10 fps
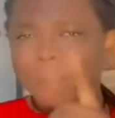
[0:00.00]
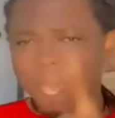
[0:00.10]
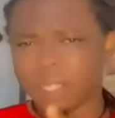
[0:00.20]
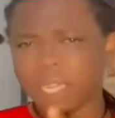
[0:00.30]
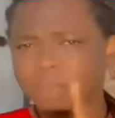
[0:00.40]

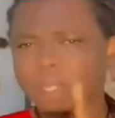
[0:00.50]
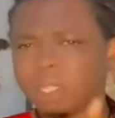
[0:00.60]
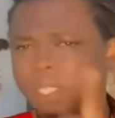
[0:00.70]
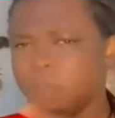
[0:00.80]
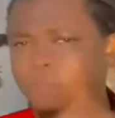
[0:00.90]
Bassin
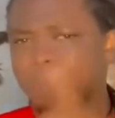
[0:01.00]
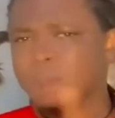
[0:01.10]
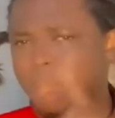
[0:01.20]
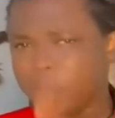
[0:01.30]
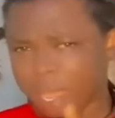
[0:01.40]
himself, send me
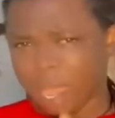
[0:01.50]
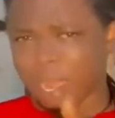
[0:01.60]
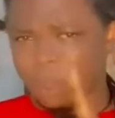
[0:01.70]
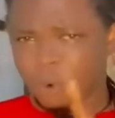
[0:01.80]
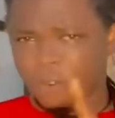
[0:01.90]
bra, make
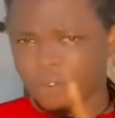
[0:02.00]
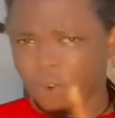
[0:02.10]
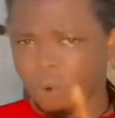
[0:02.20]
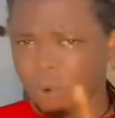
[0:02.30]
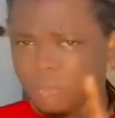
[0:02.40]
an uncle
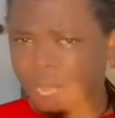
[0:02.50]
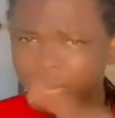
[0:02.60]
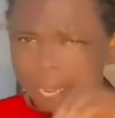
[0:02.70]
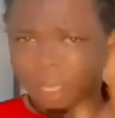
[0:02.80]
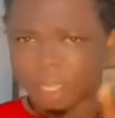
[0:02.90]
for a
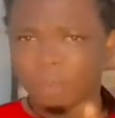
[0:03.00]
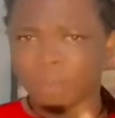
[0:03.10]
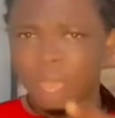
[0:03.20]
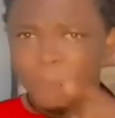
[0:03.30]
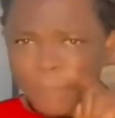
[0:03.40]
dear
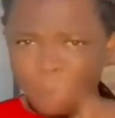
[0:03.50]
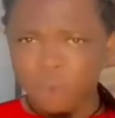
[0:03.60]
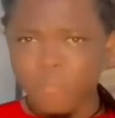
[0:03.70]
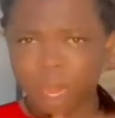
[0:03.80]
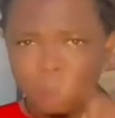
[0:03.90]
atem, a baby
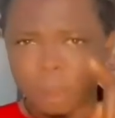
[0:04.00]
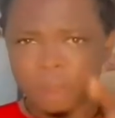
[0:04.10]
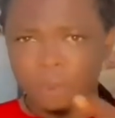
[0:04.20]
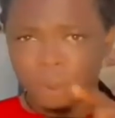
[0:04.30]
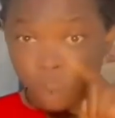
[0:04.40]
will be
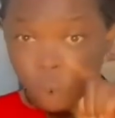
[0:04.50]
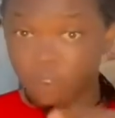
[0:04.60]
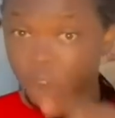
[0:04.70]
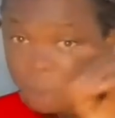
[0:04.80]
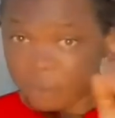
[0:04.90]
an uncle
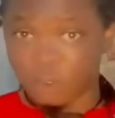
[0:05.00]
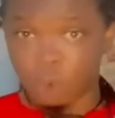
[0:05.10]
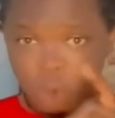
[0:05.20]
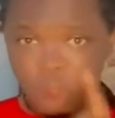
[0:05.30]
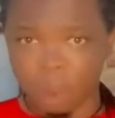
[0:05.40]
for a bear for
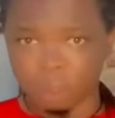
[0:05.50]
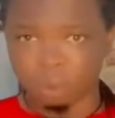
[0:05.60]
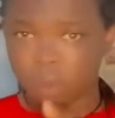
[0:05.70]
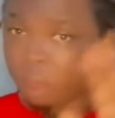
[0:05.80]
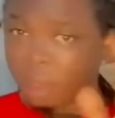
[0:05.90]
a war battle.